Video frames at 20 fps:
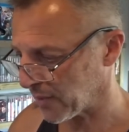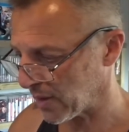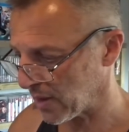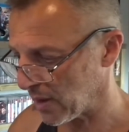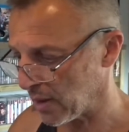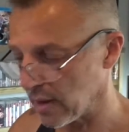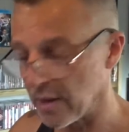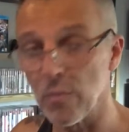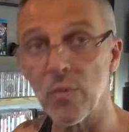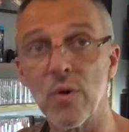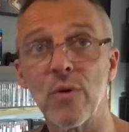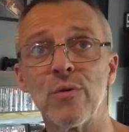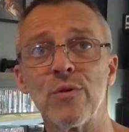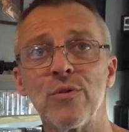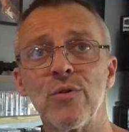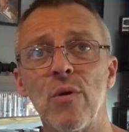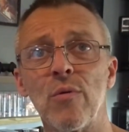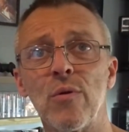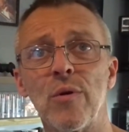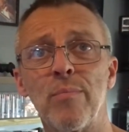And then what I'm going
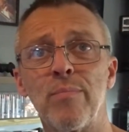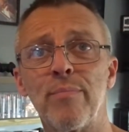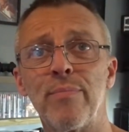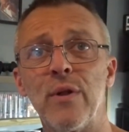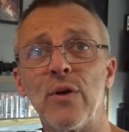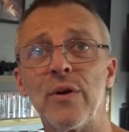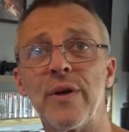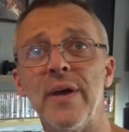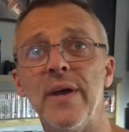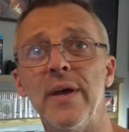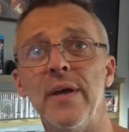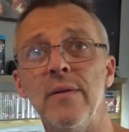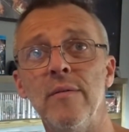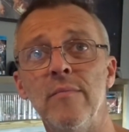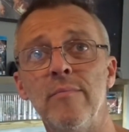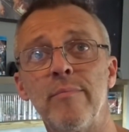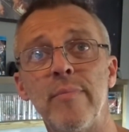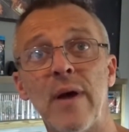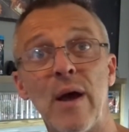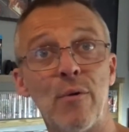to do, I'm going to plug it in,
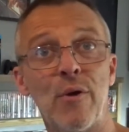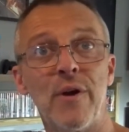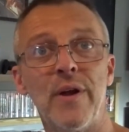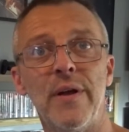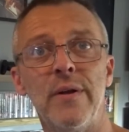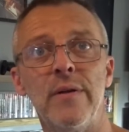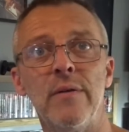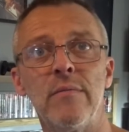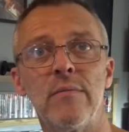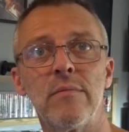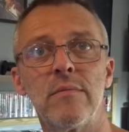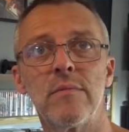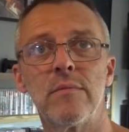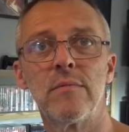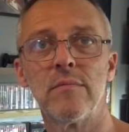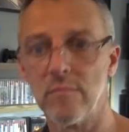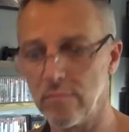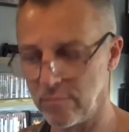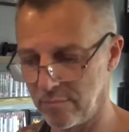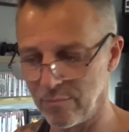power it in,
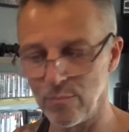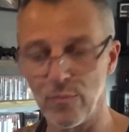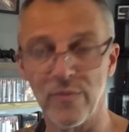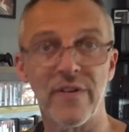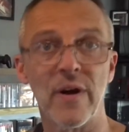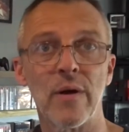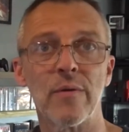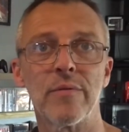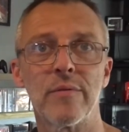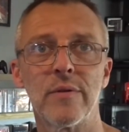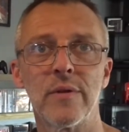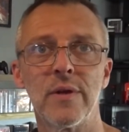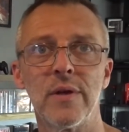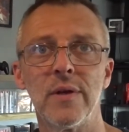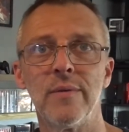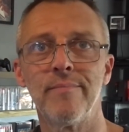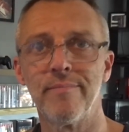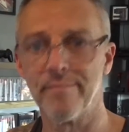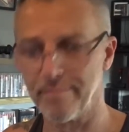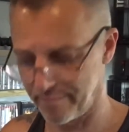without the
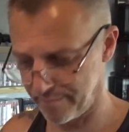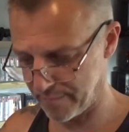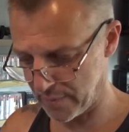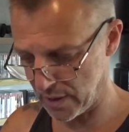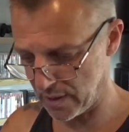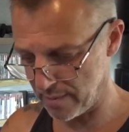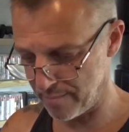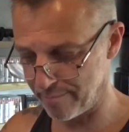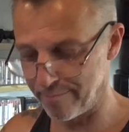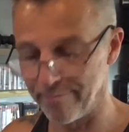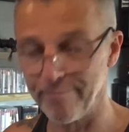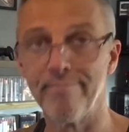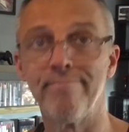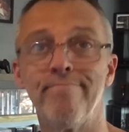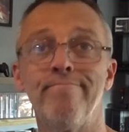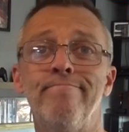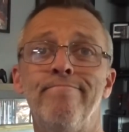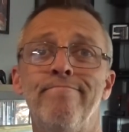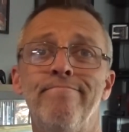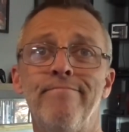
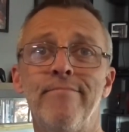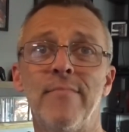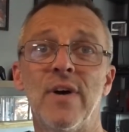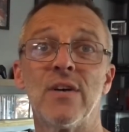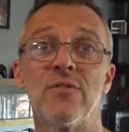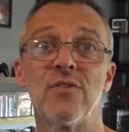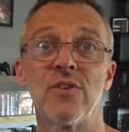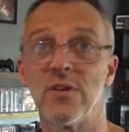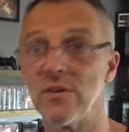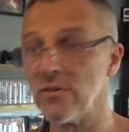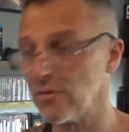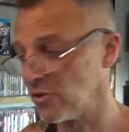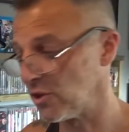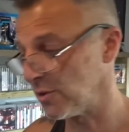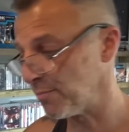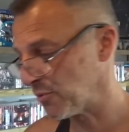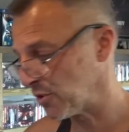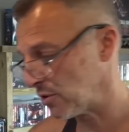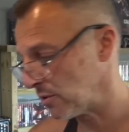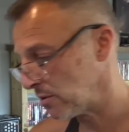ICs,
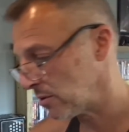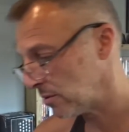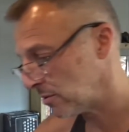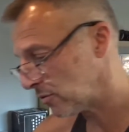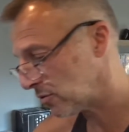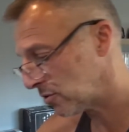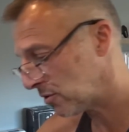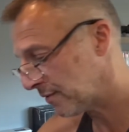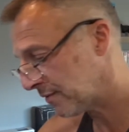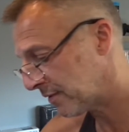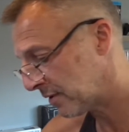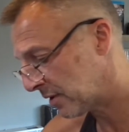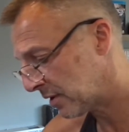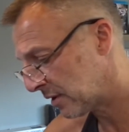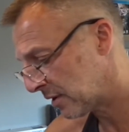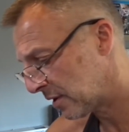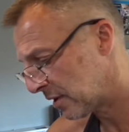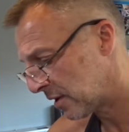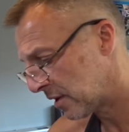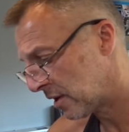chips in and stuff.
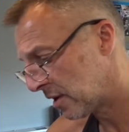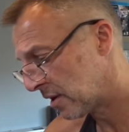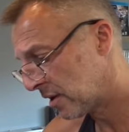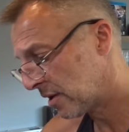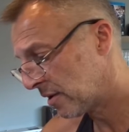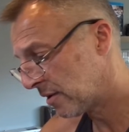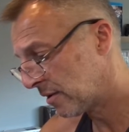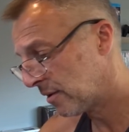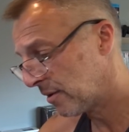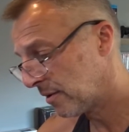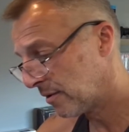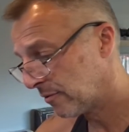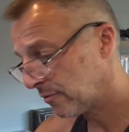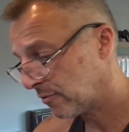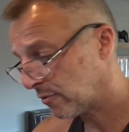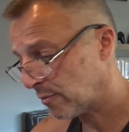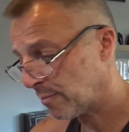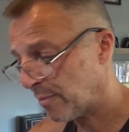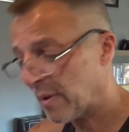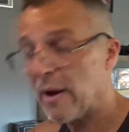You
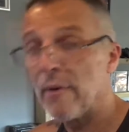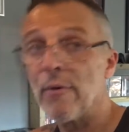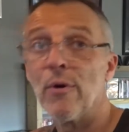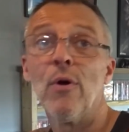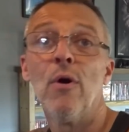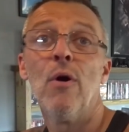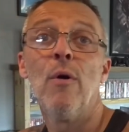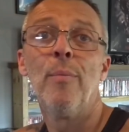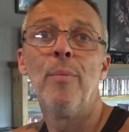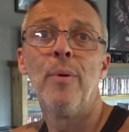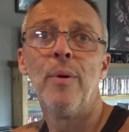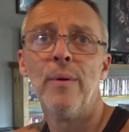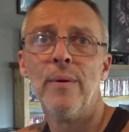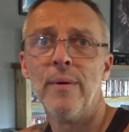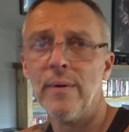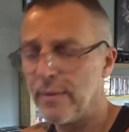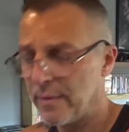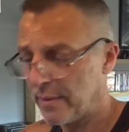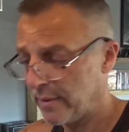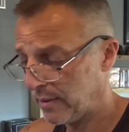can power it up,
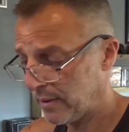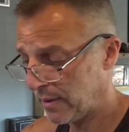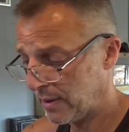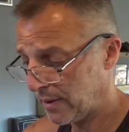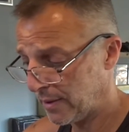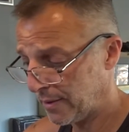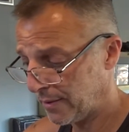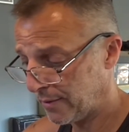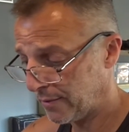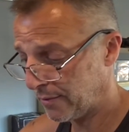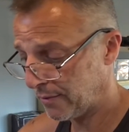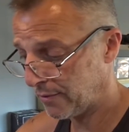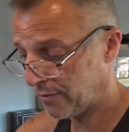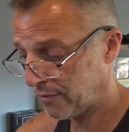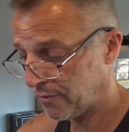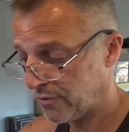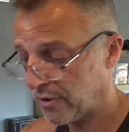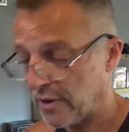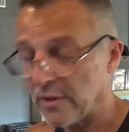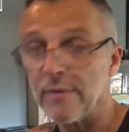
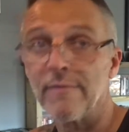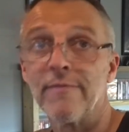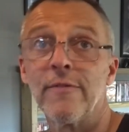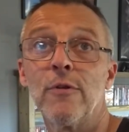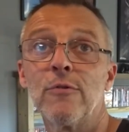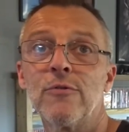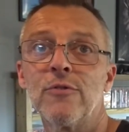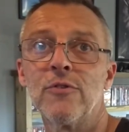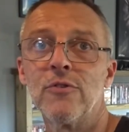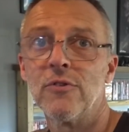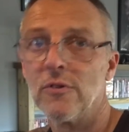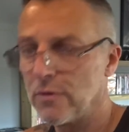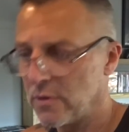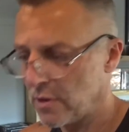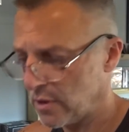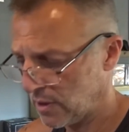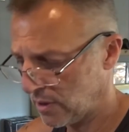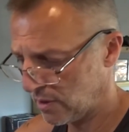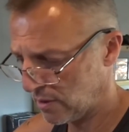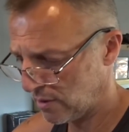check the voltage on there,